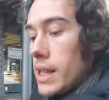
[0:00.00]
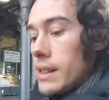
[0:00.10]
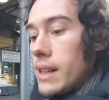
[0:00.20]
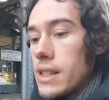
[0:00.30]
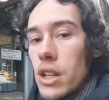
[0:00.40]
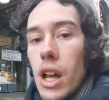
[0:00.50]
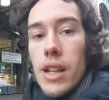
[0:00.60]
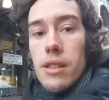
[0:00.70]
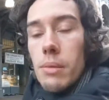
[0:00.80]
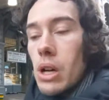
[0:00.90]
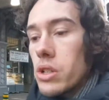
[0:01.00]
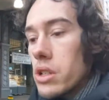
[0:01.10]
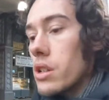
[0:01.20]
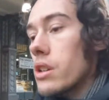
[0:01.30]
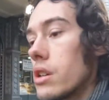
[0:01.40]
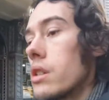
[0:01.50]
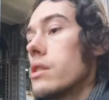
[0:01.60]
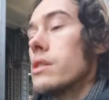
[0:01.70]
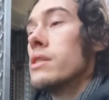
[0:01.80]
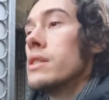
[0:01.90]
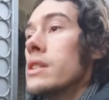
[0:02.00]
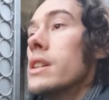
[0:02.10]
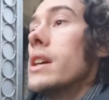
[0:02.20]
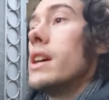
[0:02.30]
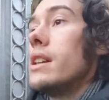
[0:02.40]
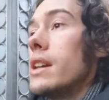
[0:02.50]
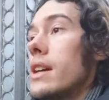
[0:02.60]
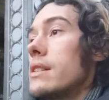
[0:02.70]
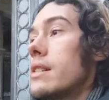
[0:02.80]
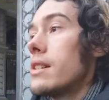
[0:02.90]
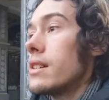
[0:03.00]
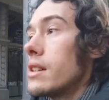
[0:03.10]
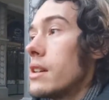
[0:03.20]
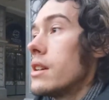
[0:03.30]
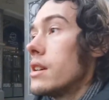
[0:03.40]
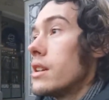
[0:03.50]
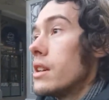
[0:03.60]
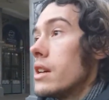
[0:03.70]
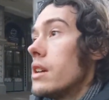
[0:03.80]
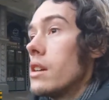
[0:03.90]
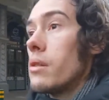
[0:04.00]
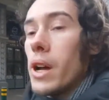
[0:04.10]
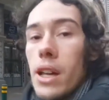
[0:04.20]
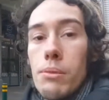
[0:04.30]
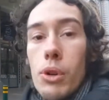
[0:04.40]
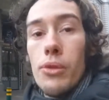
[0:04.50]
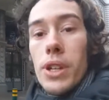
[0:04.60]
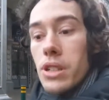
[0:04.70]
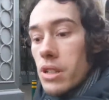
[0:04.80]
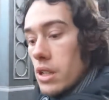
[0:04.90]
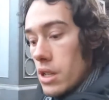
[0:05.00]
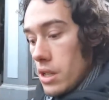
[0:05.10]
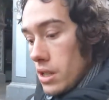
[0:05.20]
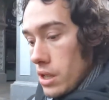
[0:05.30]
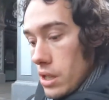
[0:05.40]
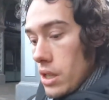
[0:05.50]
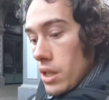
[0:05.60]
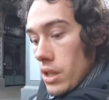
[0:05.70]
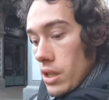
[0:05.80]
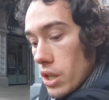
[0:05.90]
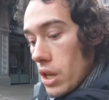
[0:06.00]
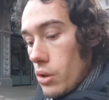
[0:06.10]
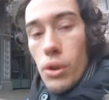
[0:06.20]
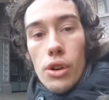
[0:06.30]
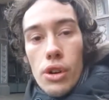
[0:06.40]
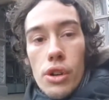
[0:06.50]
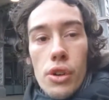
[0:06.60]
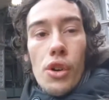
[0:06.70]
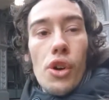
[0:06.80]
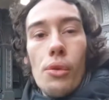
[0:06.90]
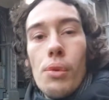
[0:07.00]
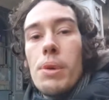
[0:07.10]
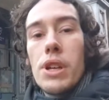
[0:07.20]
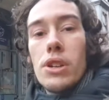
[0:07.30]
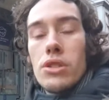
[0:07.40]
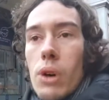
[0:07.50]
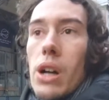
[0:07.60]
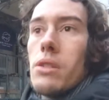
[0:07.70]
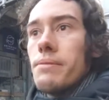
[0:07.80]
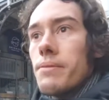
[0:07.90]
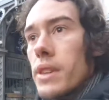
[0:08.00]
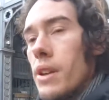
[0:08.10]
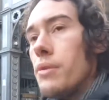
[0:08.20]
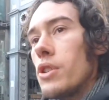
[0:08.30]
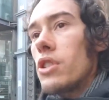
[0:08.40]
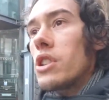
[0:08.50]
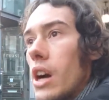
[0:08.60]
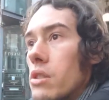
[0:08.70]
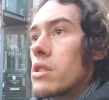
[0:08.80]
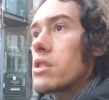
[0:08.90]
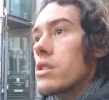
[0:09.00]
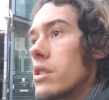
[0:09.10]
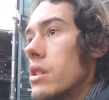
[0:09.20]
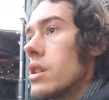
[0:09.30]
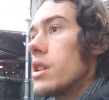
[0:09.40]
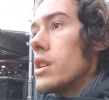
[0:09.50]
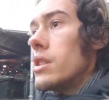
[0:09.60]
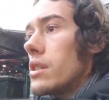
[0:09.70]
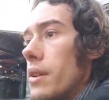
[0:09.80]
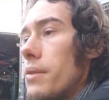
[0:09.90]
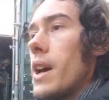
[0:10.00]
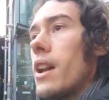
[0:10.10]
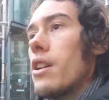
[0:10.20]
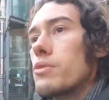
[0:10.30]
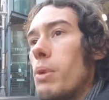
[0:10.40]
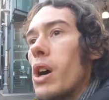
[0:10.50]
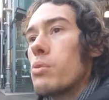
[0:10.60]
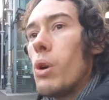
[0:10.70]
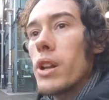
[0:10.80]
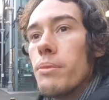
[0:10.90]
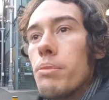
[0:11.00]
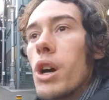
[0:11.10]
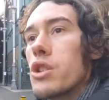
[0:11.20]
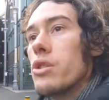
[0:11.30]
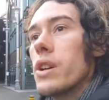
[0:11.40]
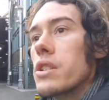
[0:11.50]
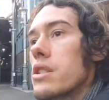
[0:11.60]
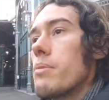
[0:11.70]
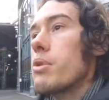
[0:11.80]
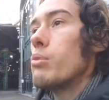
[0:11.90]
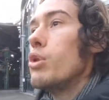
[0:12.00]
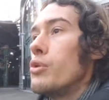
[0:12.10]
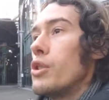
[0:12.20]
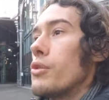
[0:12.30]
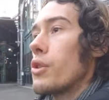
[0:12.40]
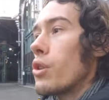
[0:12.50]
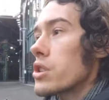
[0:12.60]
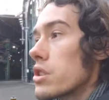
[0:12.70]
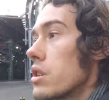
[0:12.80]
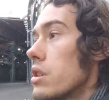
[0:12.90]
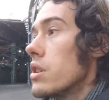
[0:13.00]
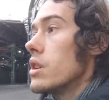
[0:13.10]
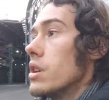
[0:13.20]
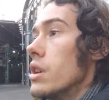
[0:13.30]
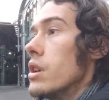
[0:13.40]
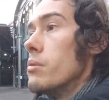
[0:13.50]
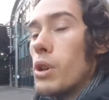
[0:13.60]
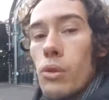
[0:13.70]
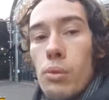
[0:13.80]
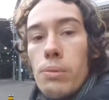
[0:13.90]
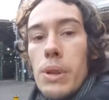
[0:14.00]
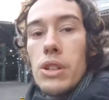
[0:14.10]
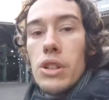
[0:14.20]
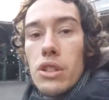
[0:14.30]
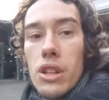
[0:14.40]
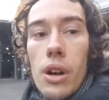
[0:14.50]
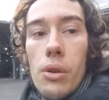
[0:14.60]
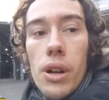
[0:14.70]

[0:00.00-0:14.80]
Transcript: did you like the most? In the end, there were 8 movies. So it would be good to, well, if you count Deathly Hallows Part 1 and Part 2 as a separate movie, of course. But it would be good to know